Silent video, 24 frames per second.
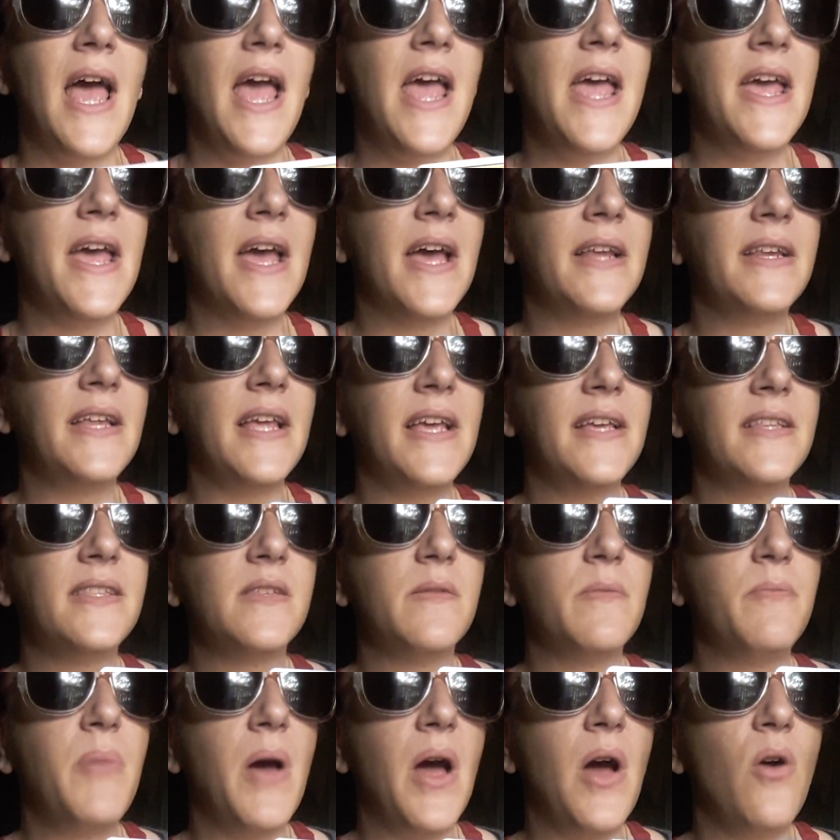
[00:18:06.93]
And it's
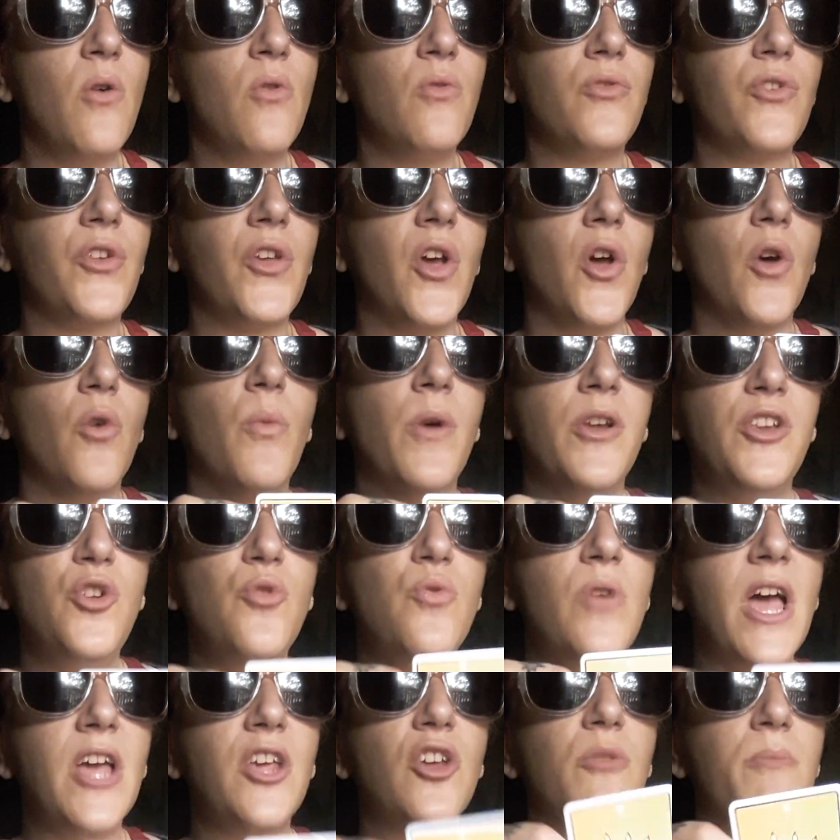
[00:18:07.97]
about when
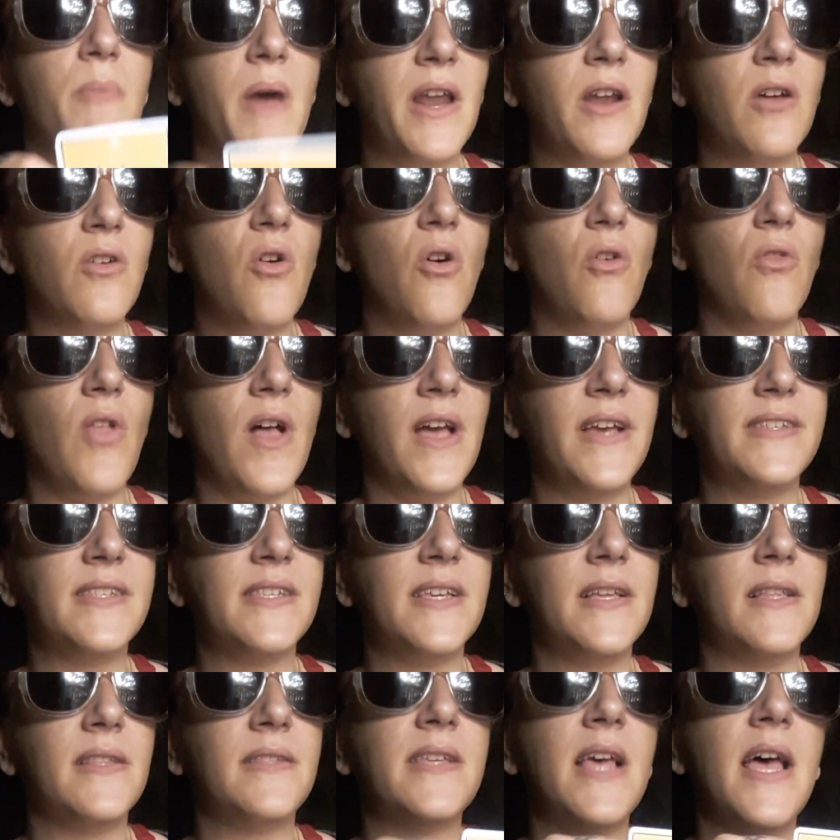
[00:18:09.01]
you get your medical
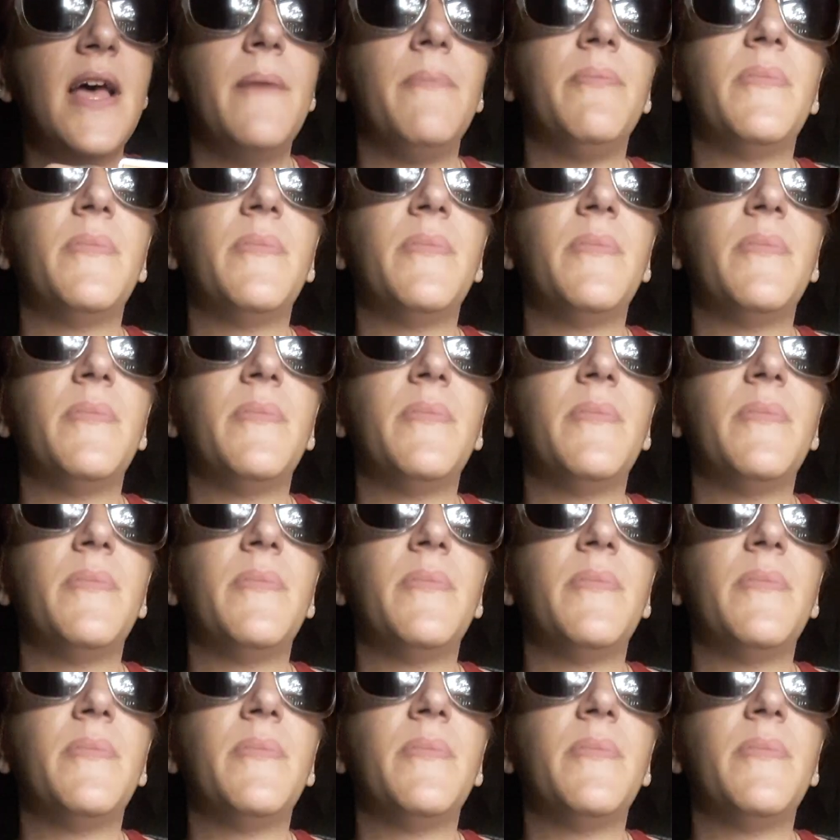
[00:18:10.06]
license,